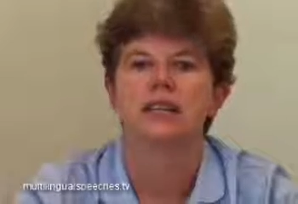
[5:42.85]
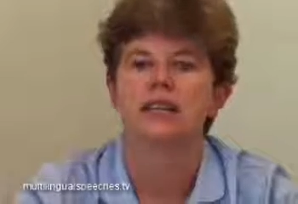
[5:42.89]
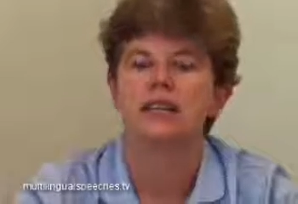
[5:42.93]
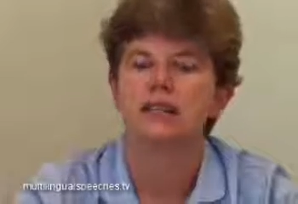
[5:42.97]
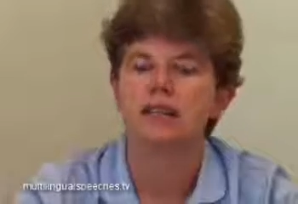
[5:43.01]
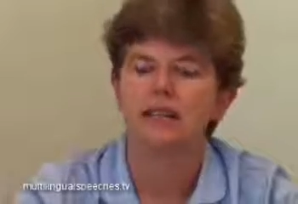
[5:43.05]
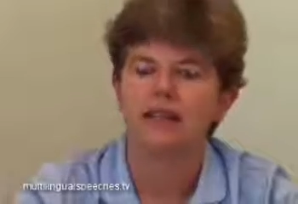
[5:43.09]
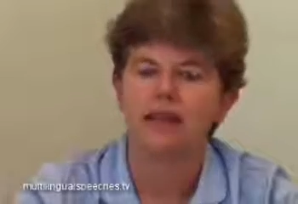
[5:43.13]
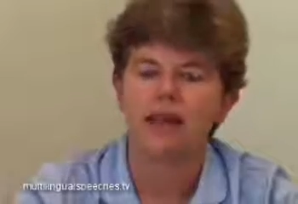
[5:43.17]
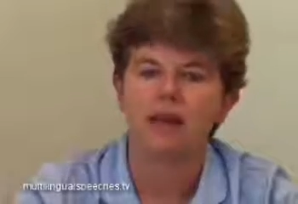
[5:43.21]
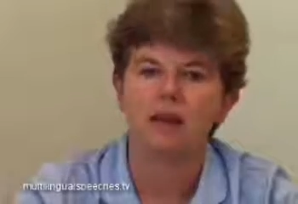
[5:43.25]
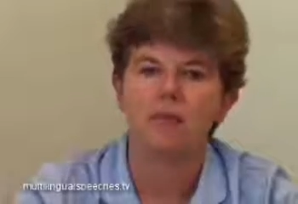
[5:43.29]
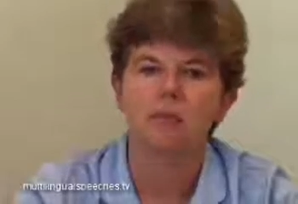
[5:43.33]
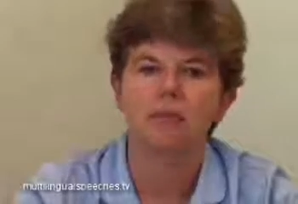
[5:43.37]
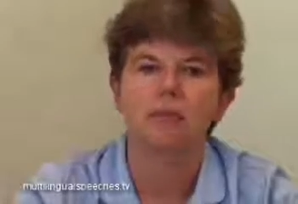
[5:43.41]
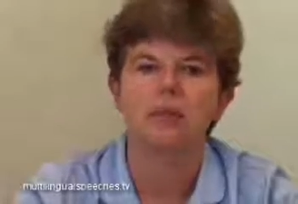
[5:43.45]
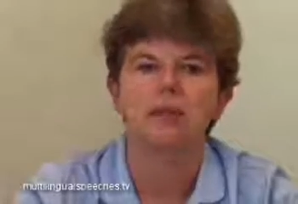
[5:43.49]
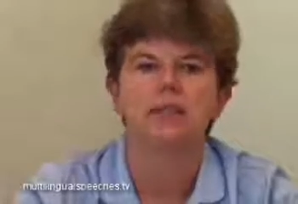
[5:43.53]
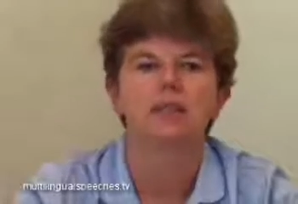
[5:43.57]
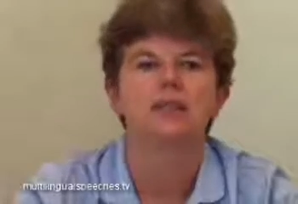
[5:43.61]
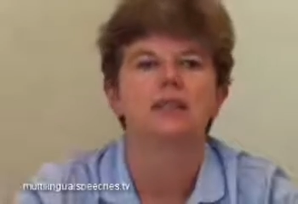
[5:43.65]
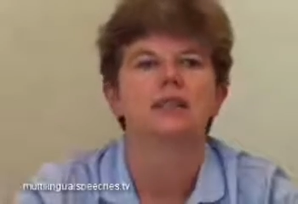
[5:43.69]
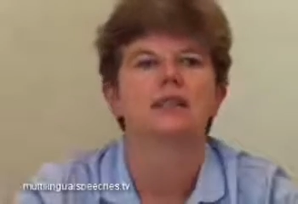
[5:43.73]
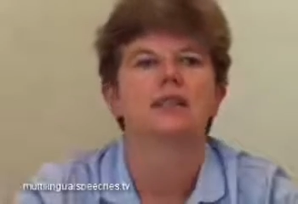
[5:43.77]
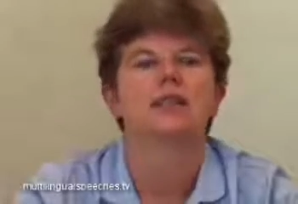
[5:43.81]
In the
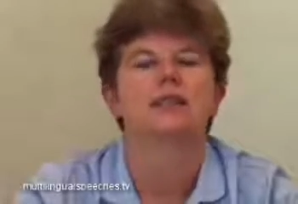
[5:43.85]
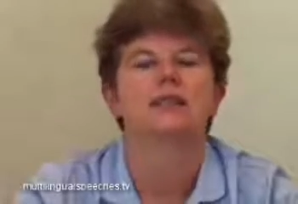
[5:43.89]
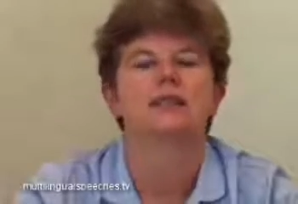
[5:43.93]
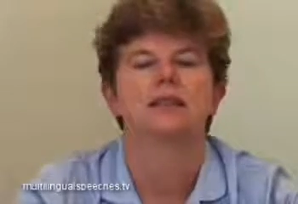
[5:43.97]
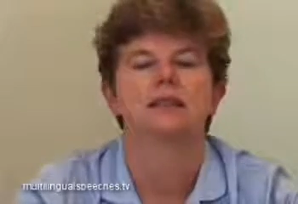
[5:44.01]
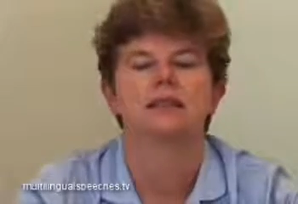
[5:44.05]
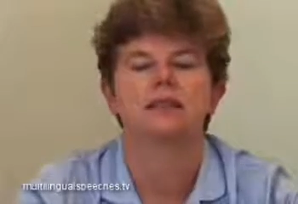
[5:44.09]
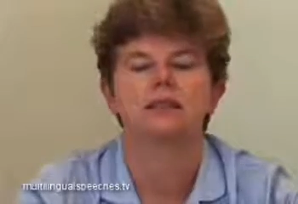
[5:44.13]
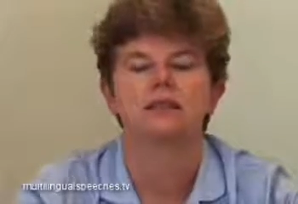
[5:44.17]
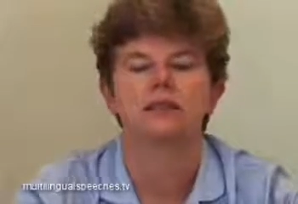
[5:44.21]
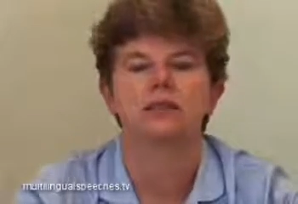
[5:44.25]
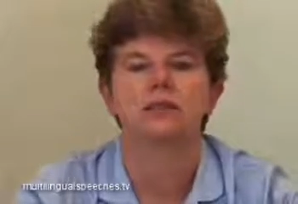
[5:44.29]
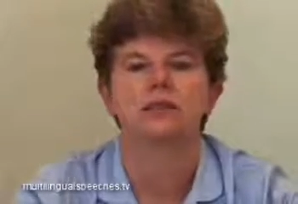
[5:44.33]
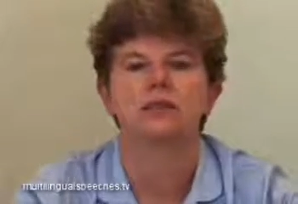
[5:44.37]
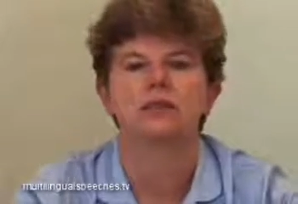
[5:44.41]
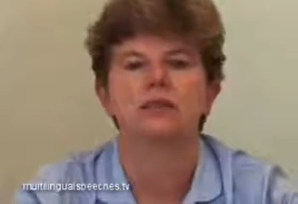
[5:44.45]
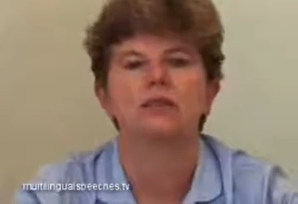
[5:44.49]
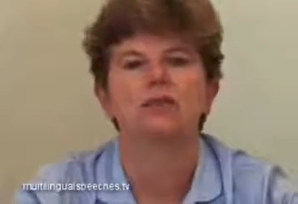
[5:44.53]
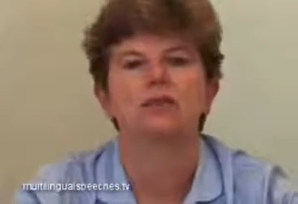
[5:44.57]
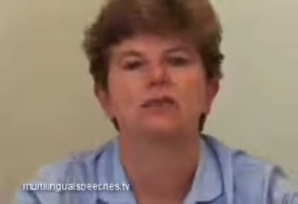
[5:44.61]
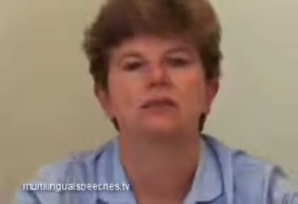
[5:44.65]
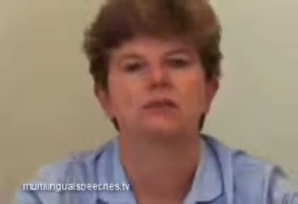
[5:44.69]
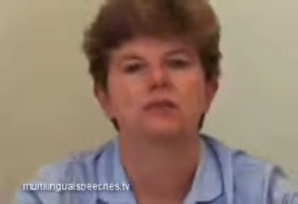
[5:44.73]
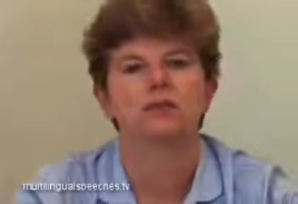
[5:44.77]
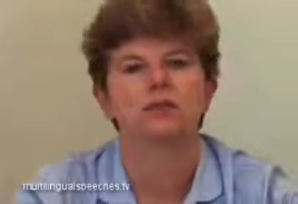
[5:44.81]
Gambia, as I
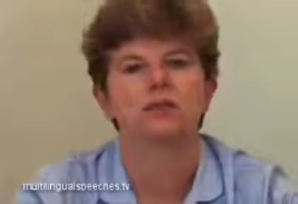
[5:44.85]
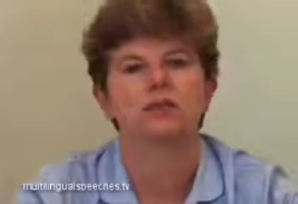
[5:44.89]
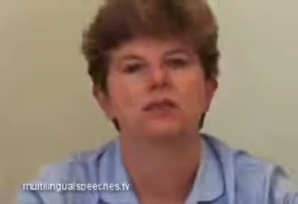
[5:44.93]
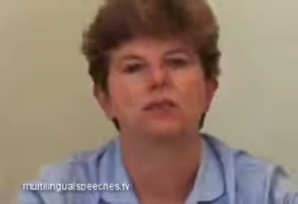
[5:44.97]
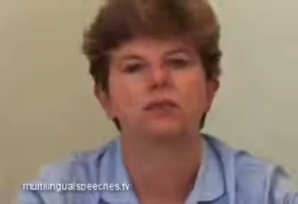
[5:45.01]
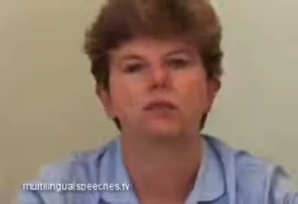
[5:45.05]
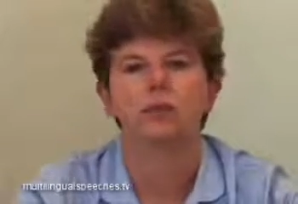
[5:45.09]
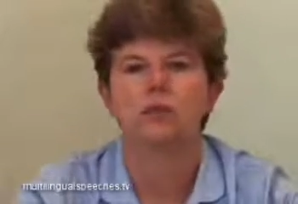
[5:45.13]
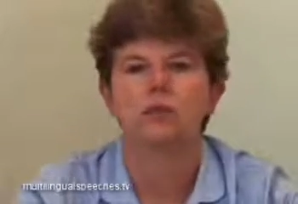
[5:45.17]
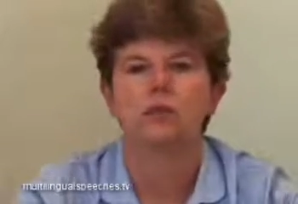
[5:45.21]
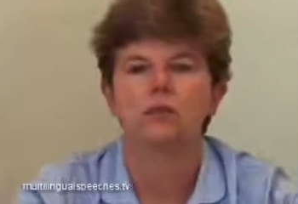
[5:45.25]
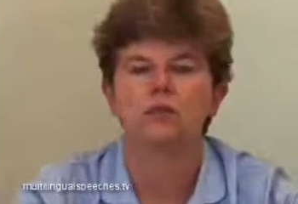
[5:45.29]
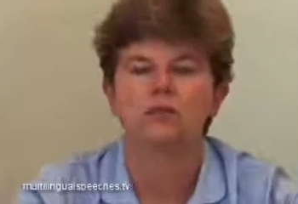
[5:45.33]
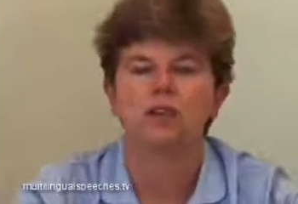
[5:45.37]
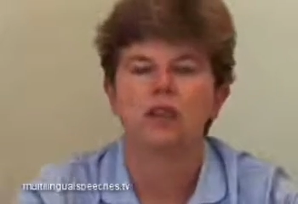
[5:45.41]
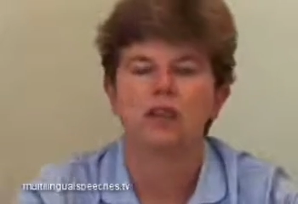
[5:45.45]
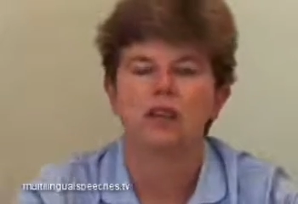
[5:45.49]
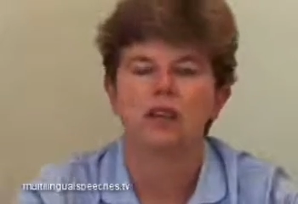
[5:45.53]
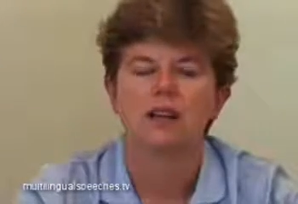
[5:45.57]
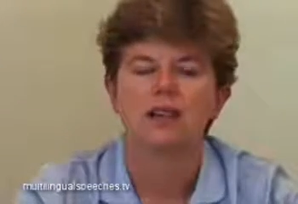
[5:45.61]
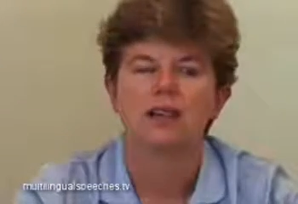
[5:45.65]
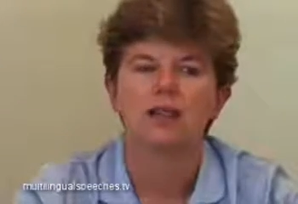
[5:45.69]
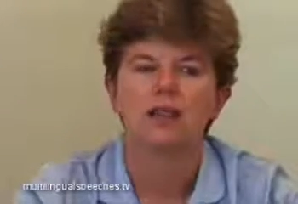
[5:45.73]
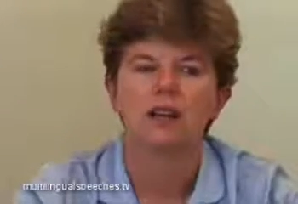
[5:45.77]
understood from this report,